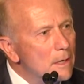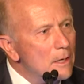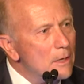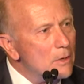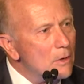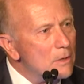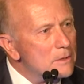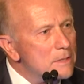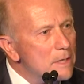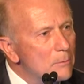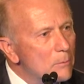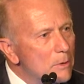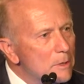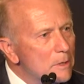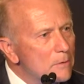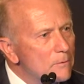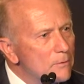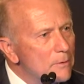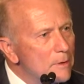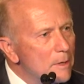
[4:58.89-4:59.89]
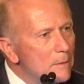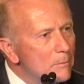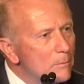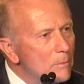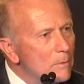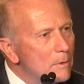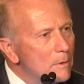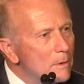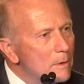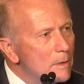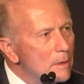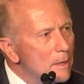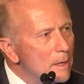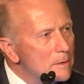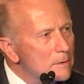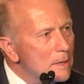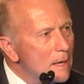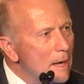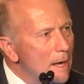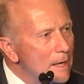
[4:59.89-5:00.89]
An all-time record for them
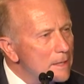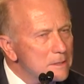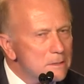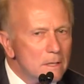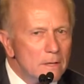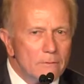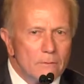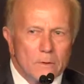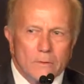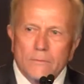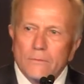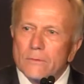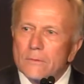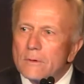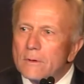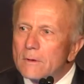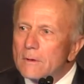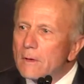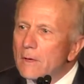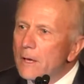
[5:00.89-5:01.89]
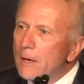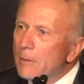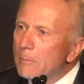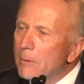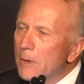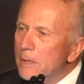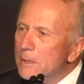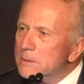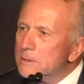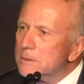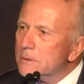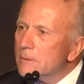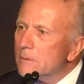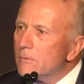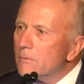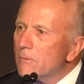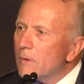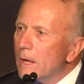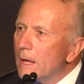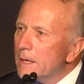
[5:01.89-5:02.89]
the highest level of airplanes
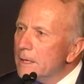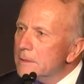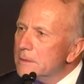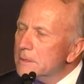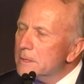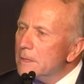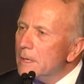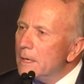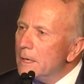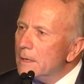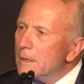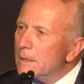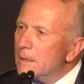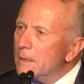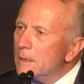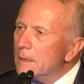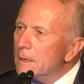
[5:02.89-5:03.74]
flying today.